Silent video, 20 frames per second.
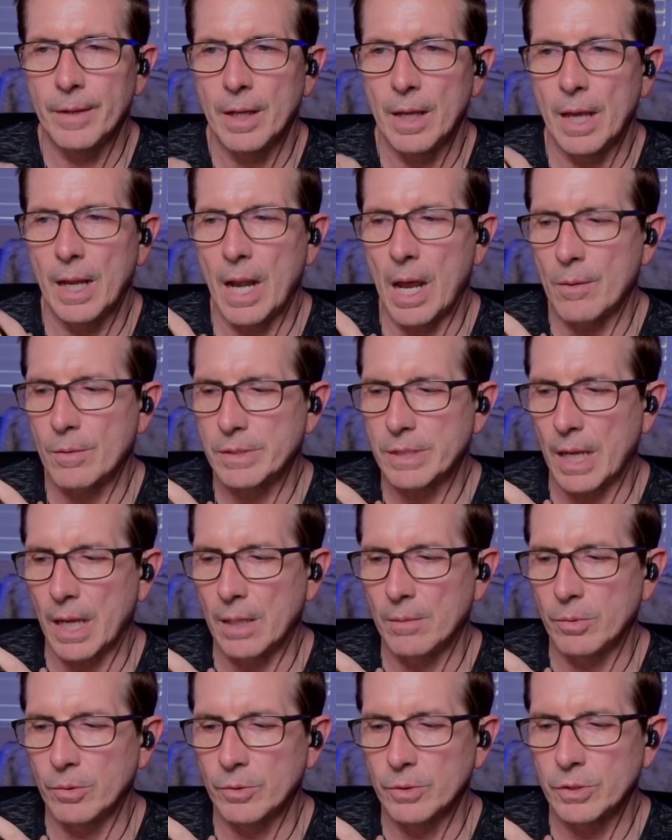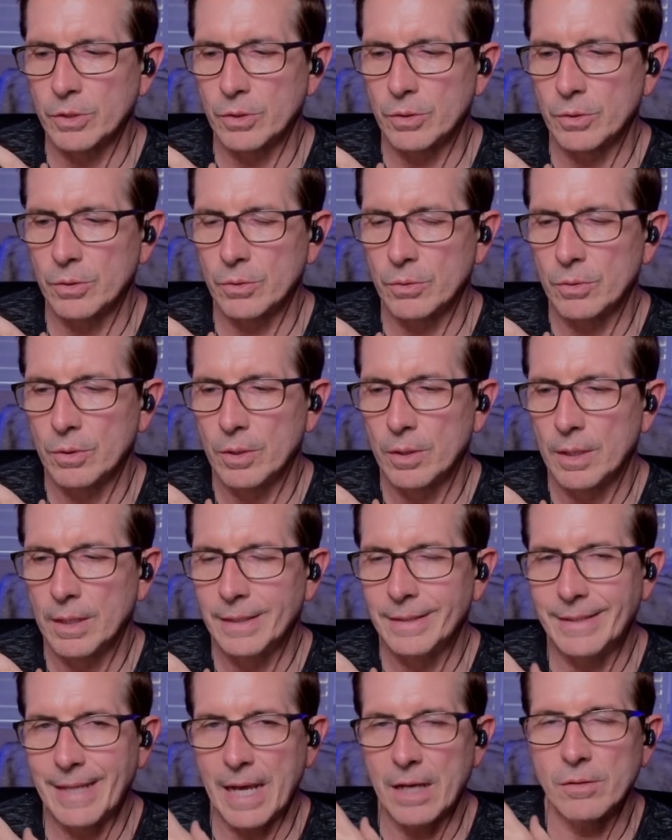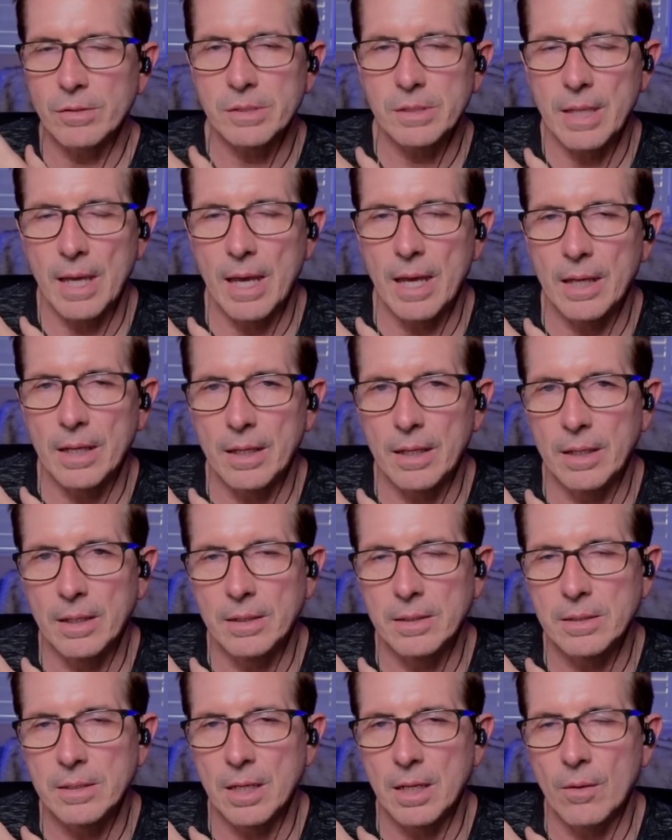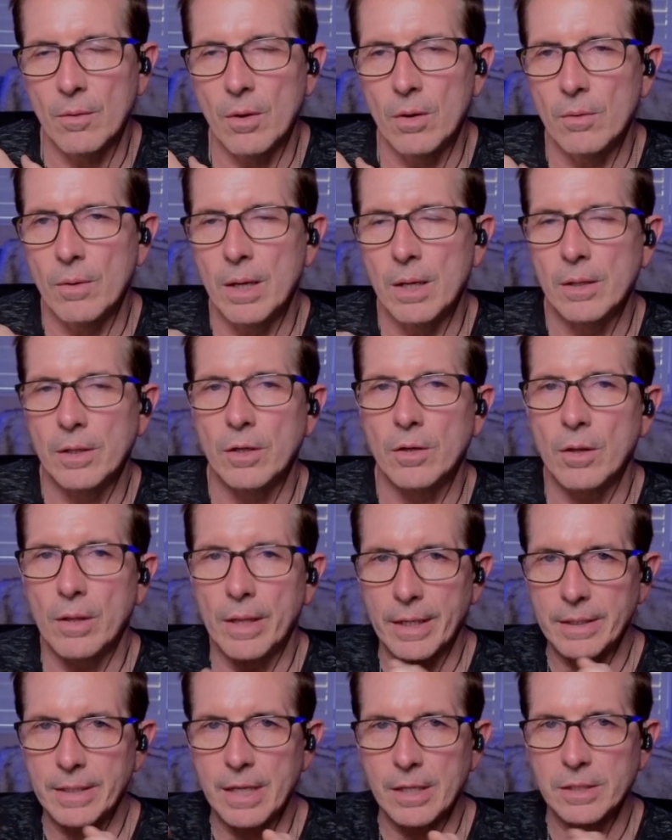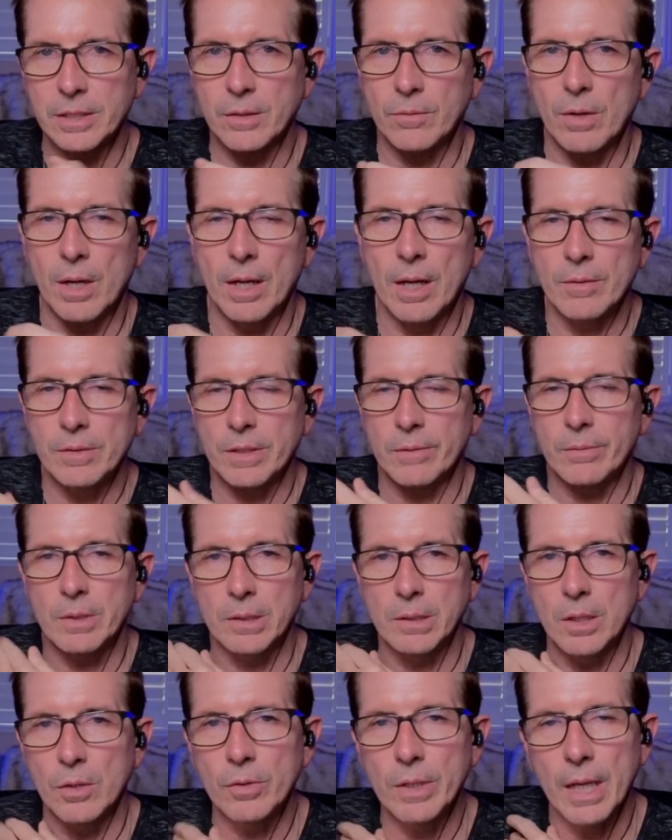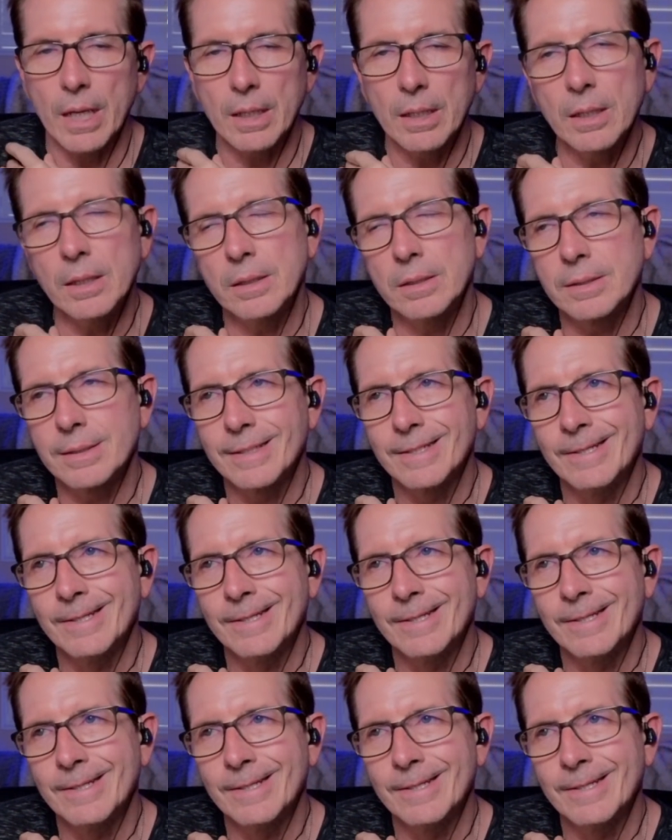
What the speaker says: And I was able to douse that and say, oh, wow, like a dowsing rod. I was able to locate it,